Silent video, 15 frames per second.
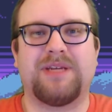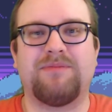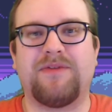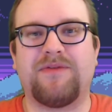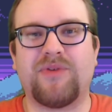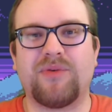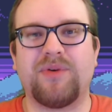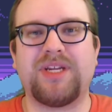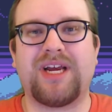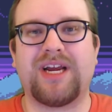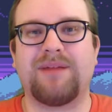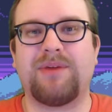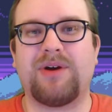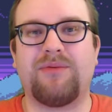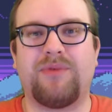Before we
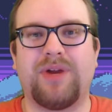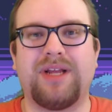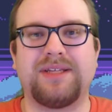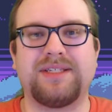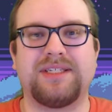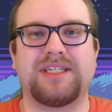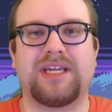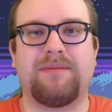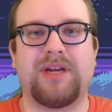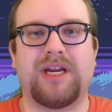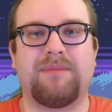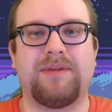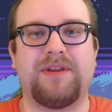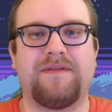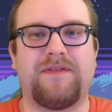talk about what else is coming
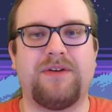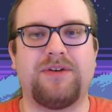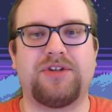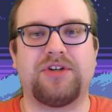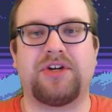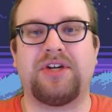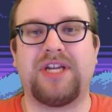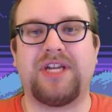up in the future,